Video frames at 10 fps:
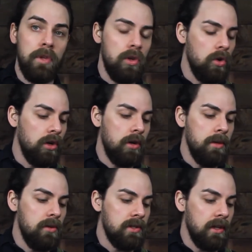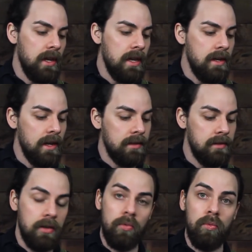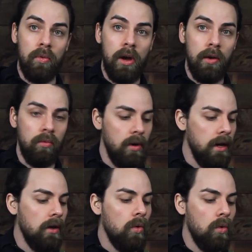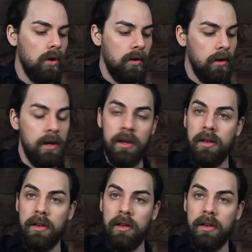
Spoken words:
You're going to be using index and ring, or